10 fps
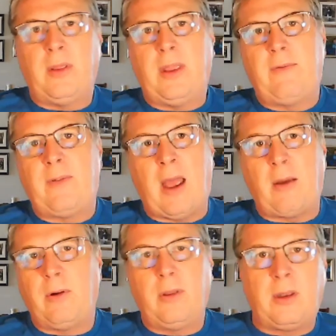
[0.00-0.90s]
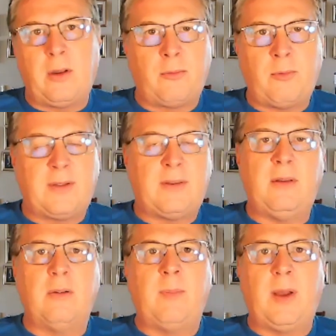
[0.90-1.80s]
They've not really known what to
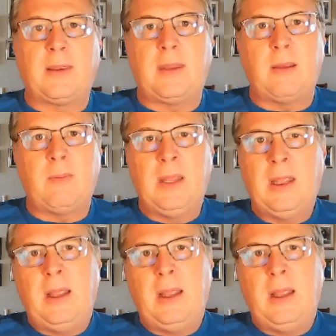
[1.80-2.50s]
do about them.